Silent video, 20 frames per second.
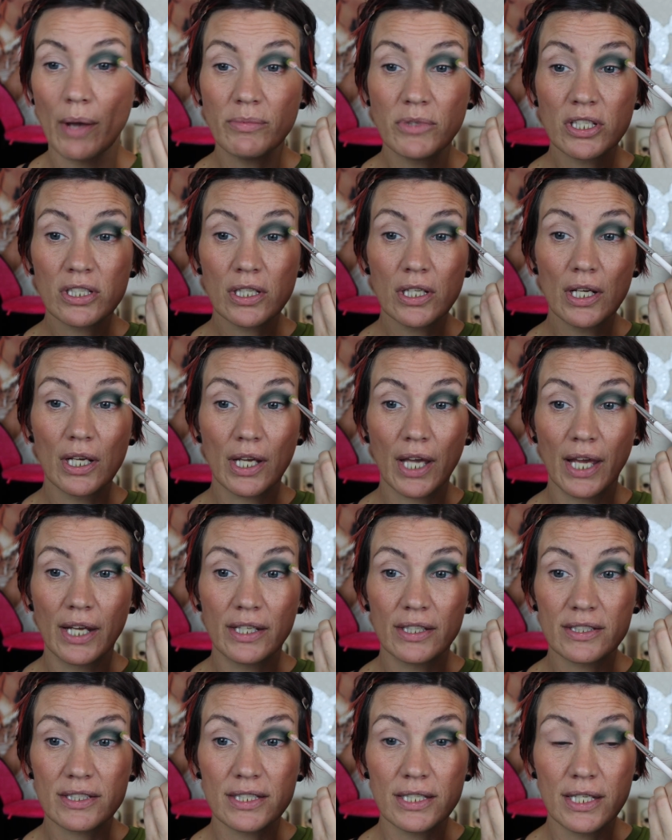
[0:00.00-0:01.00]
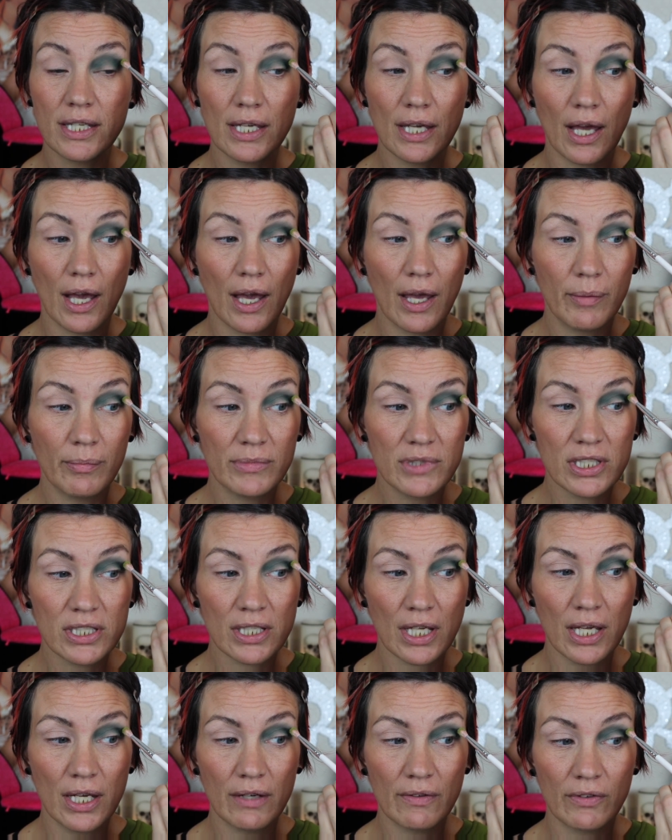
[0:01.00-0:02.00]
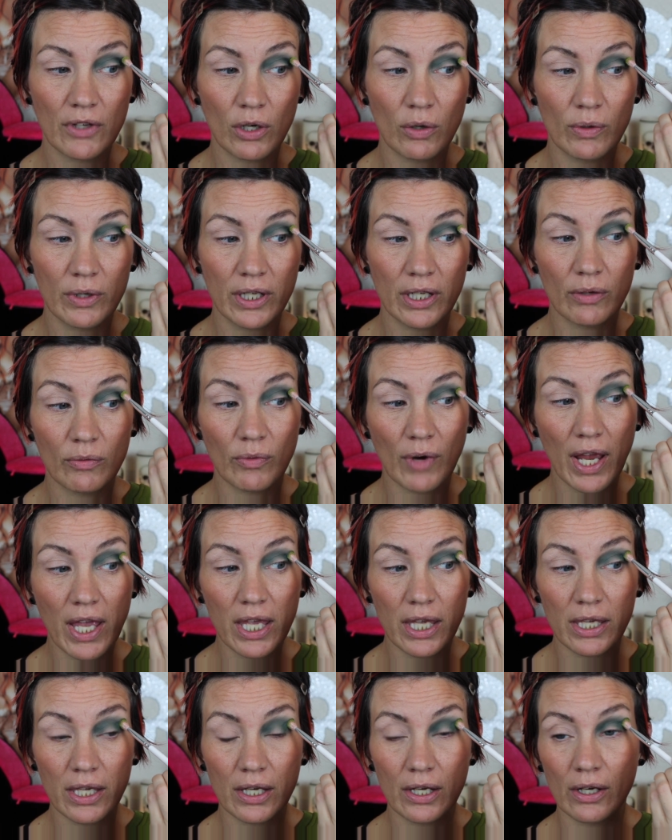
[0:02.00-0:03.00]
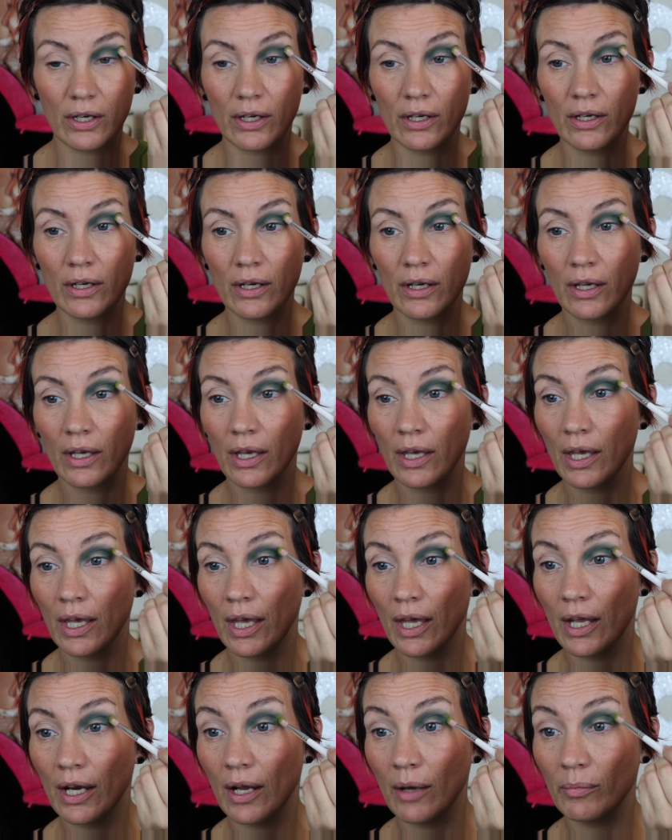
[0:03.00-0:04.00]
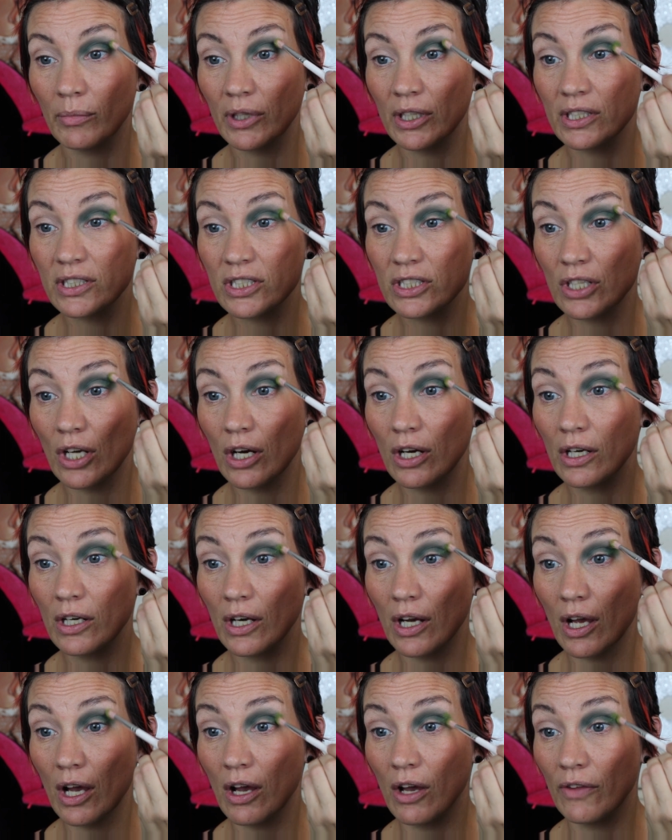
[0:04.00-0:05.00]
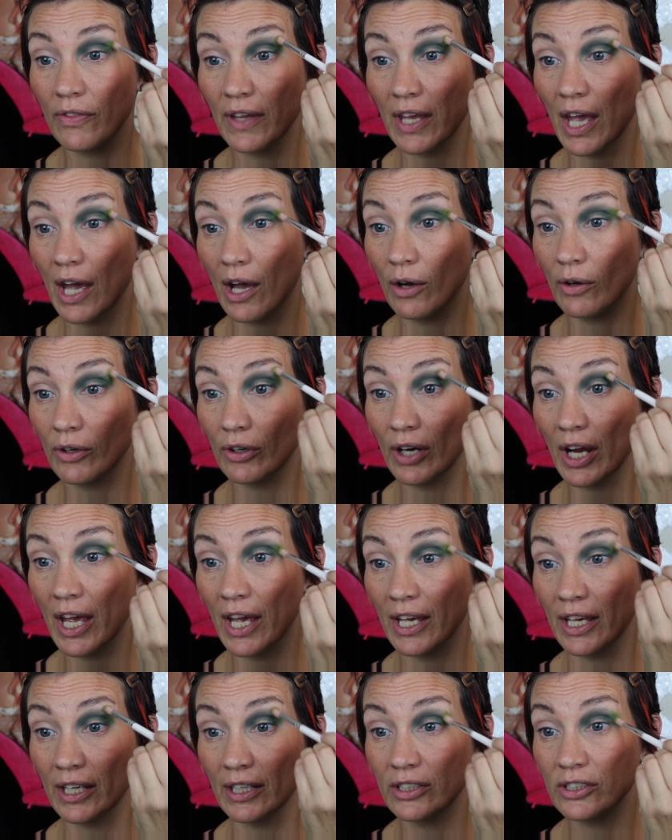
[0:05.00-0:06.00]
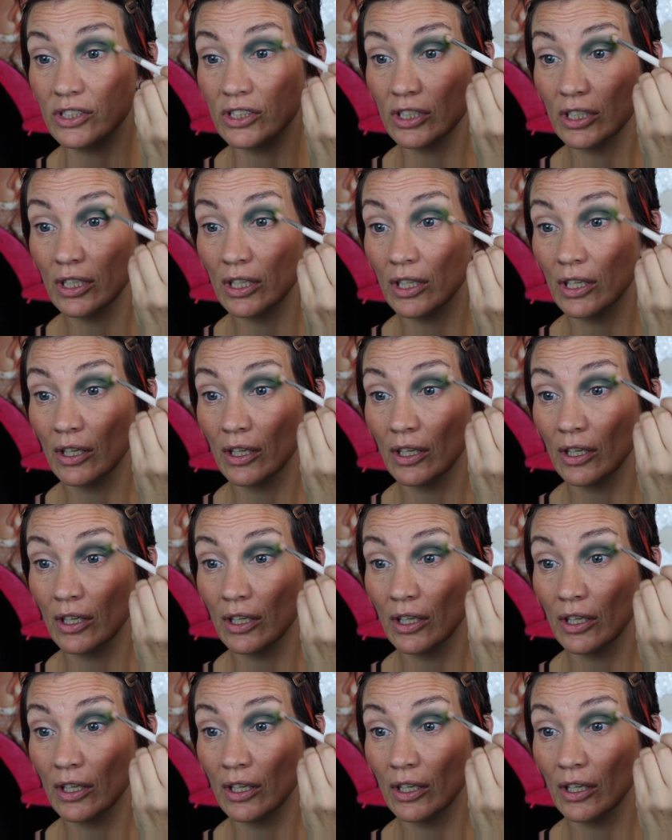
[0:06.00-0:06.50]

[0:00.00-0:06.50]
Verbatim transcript: I'm just going to kind of see, I'm just kind of going in right here and I'm going to start on the outer edge.